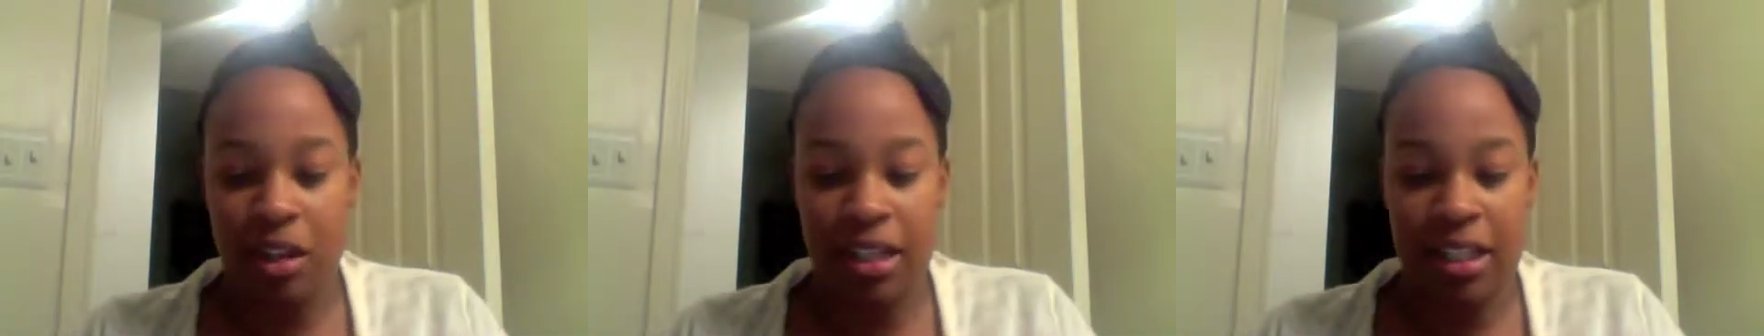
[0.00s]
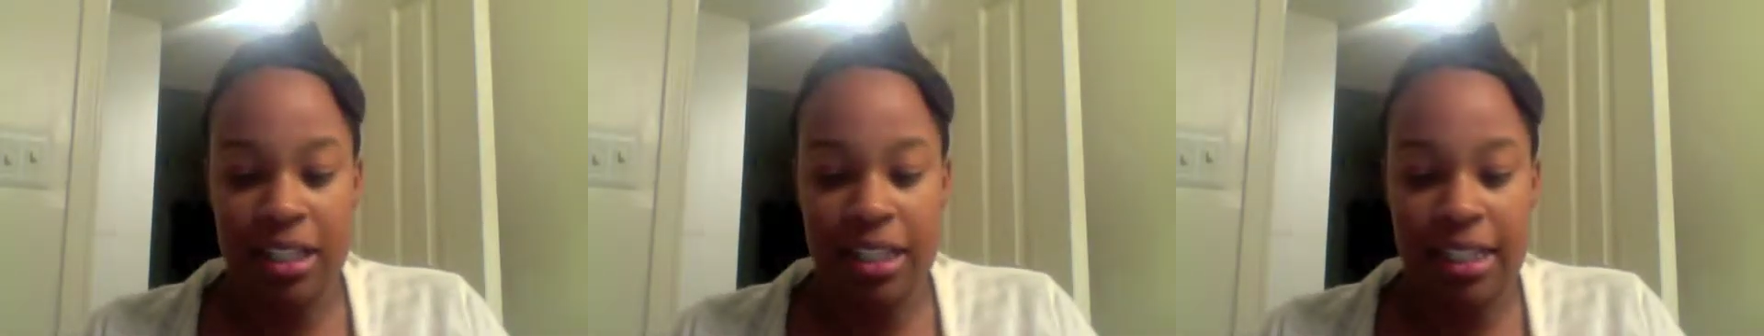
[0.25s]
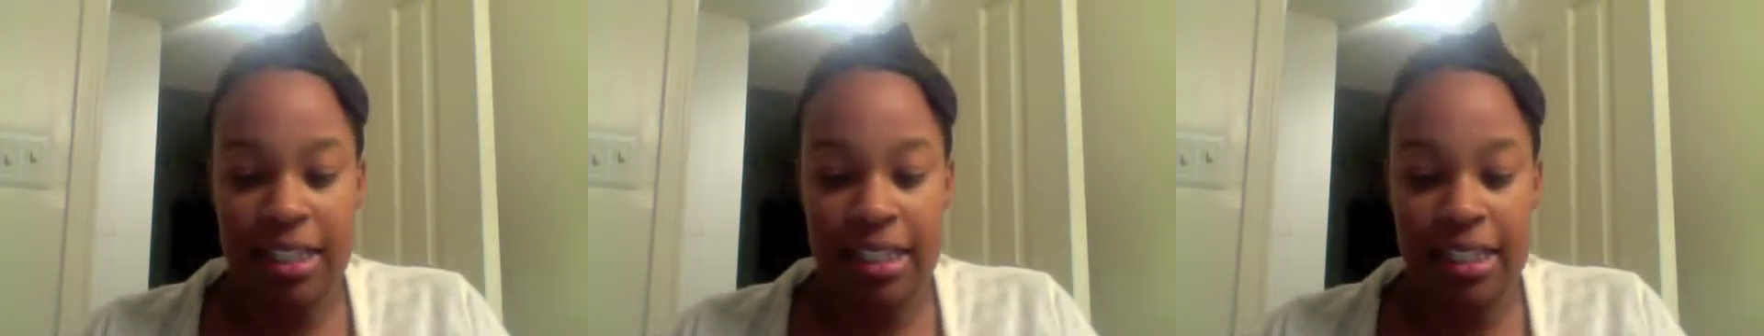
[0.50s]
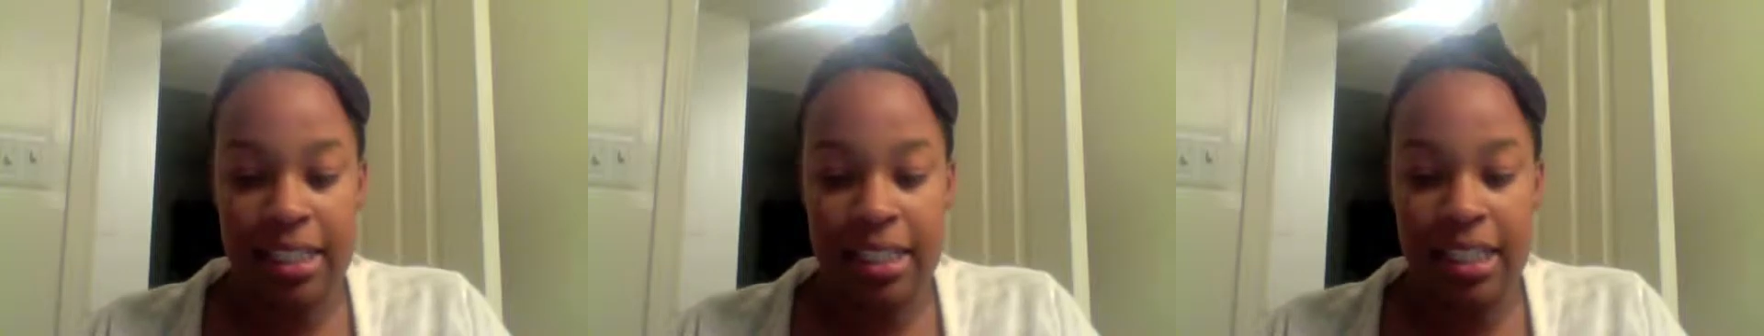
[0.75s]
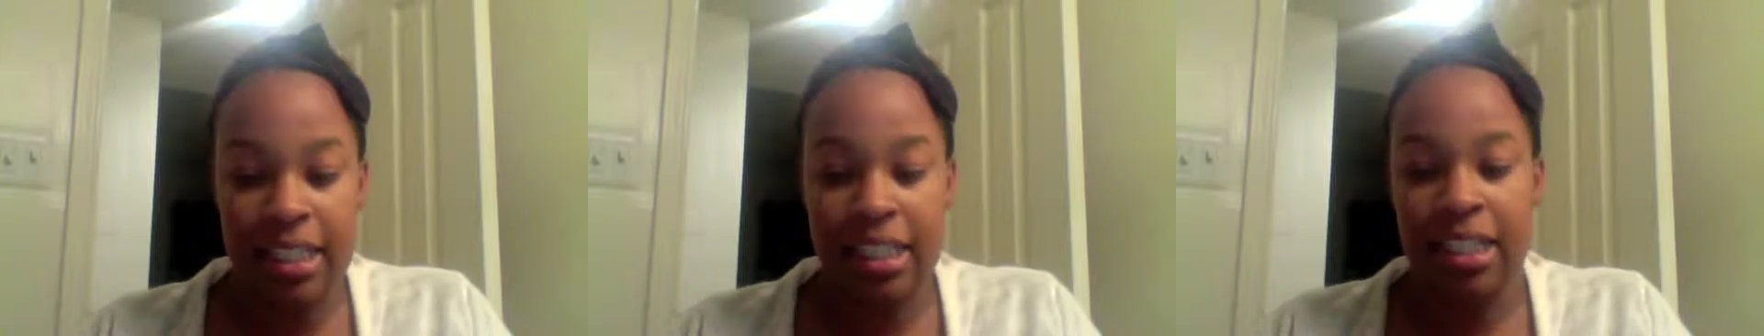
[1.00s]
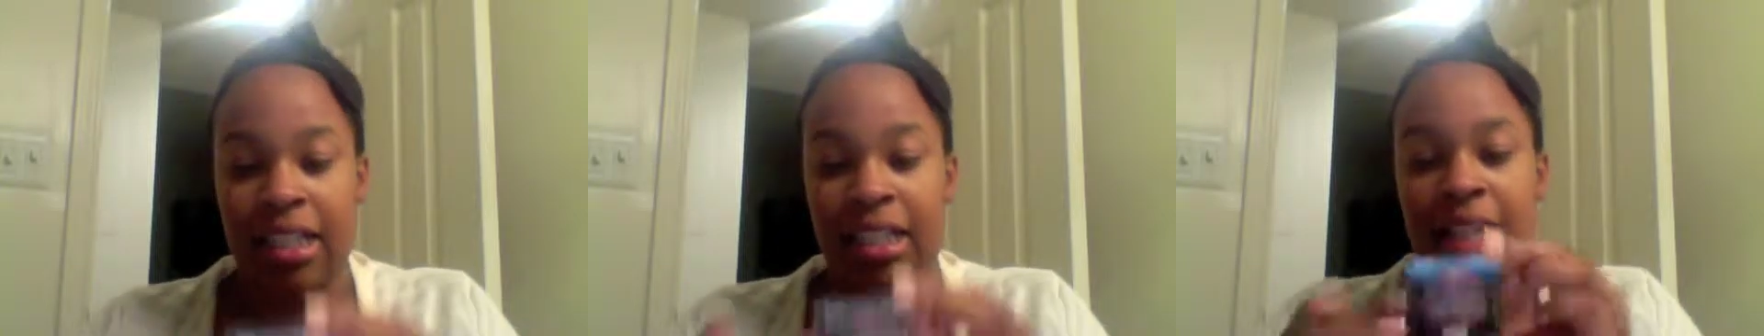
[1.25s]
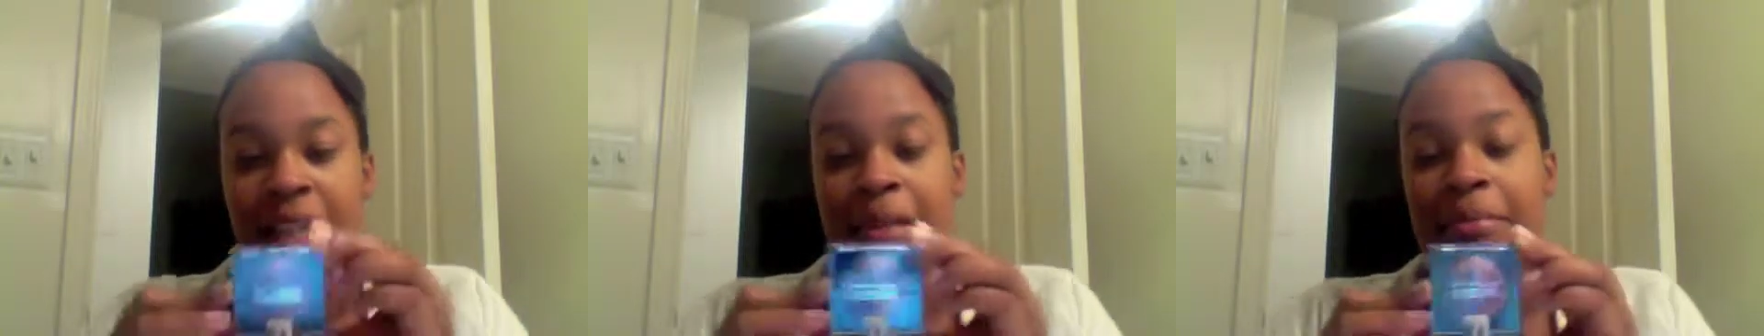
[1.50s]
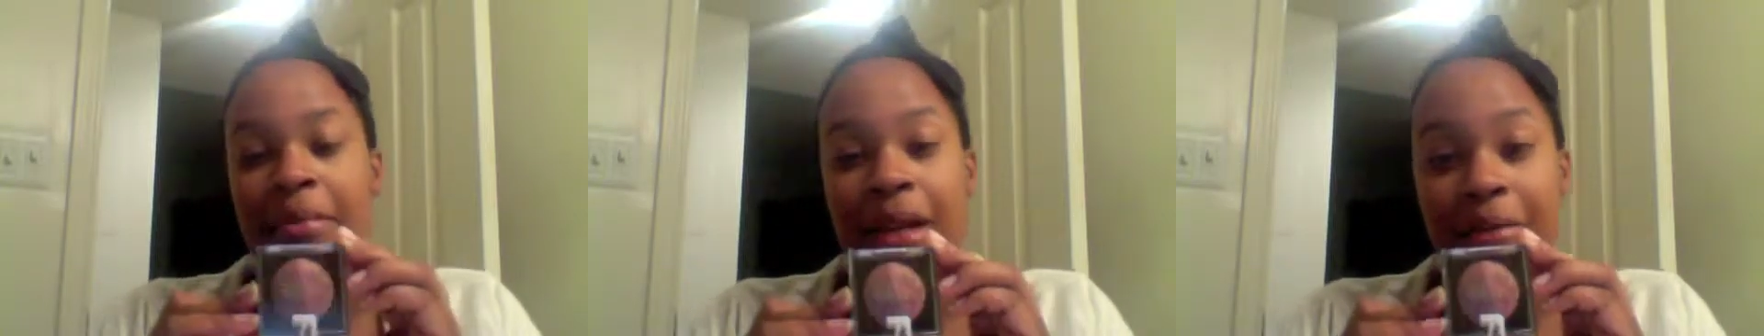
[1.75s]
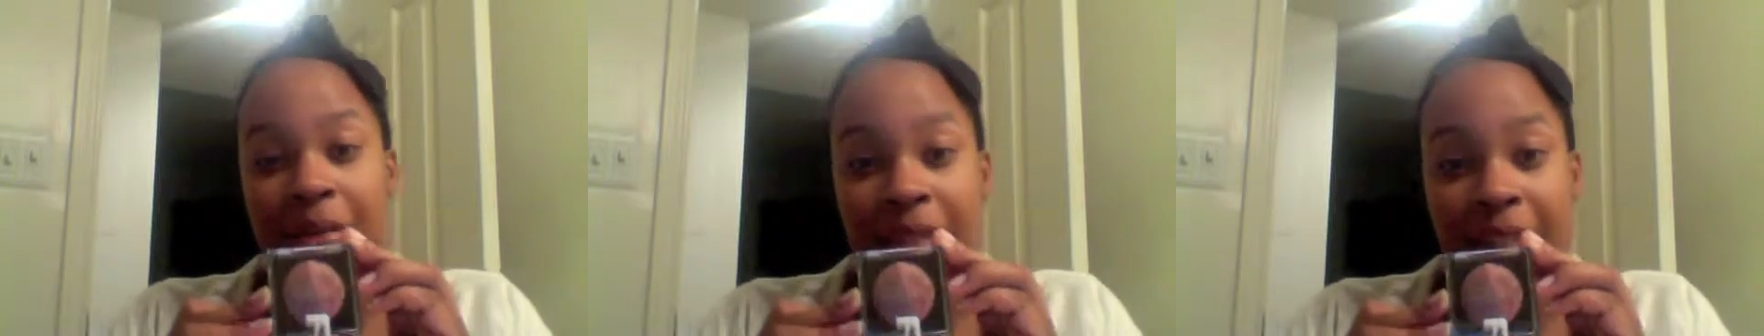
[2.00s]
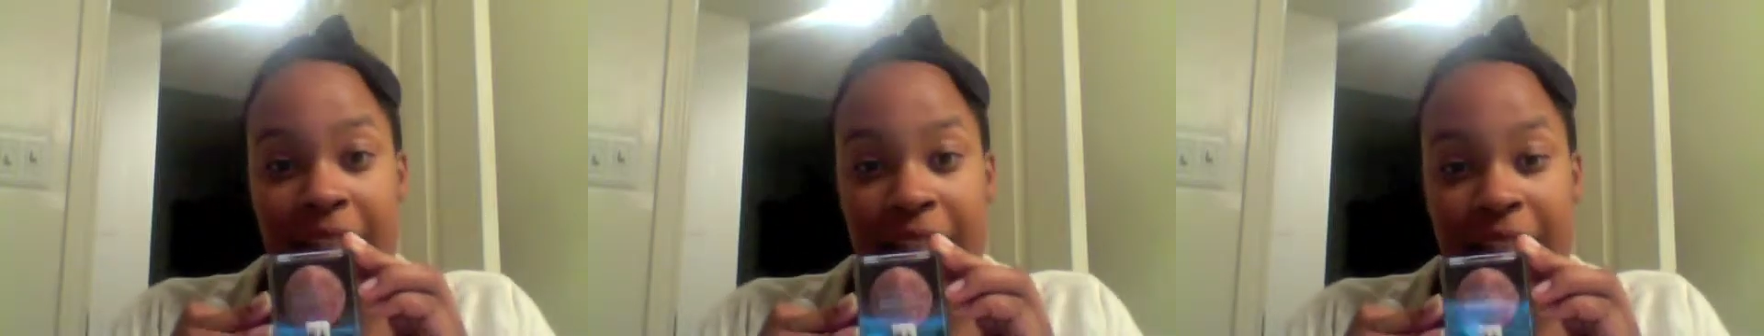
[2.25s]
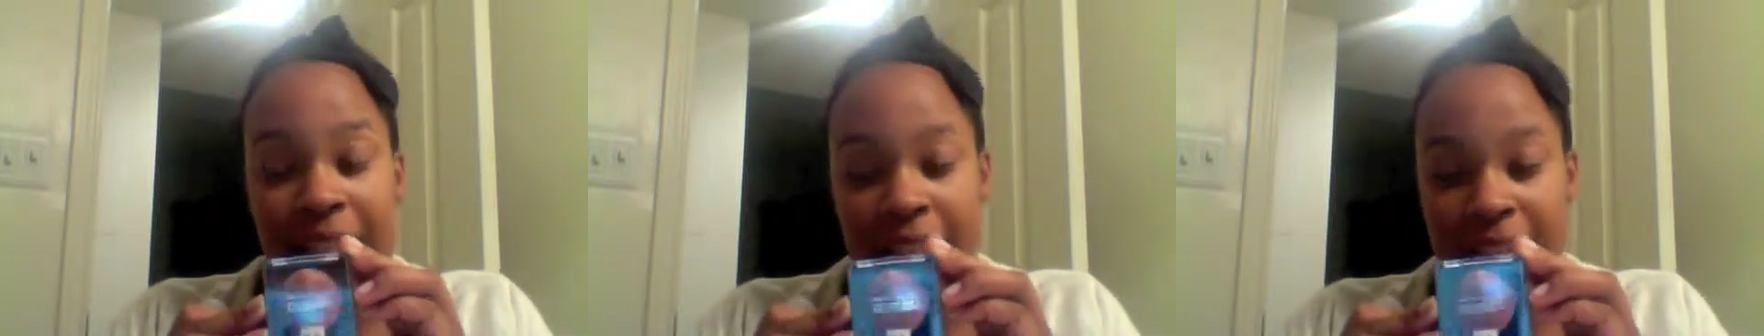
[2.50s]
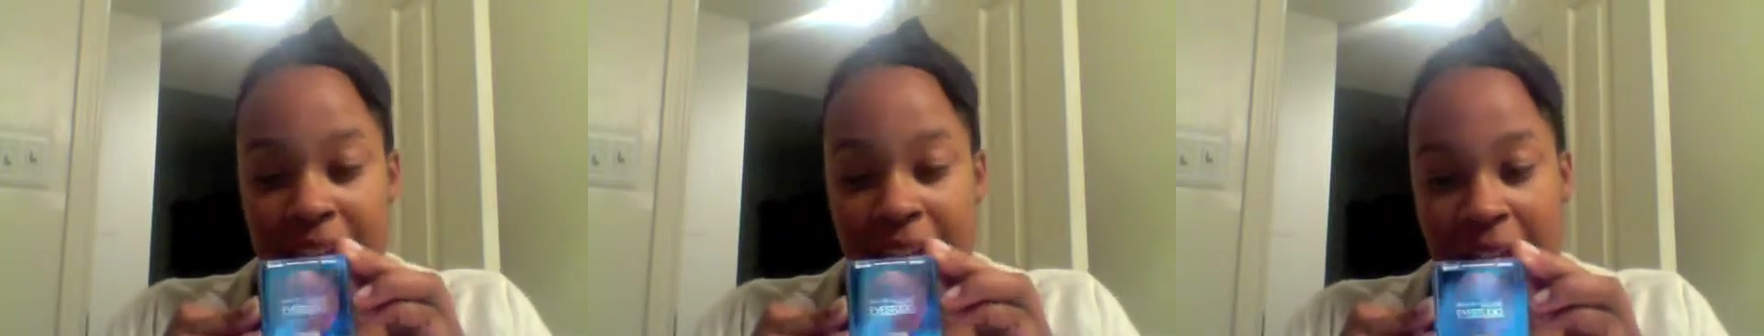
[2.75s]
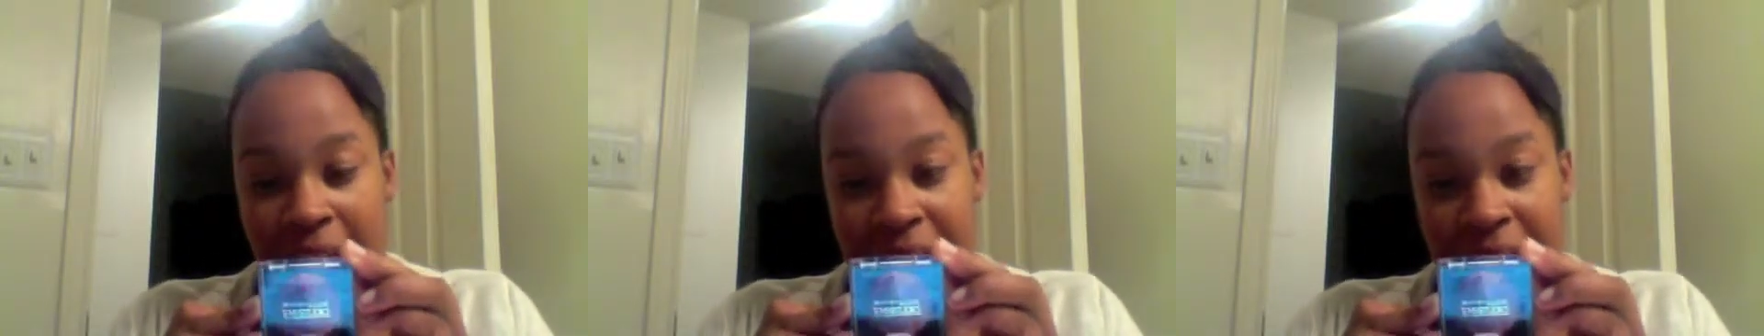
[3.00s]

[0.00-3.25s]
One is the Maybelline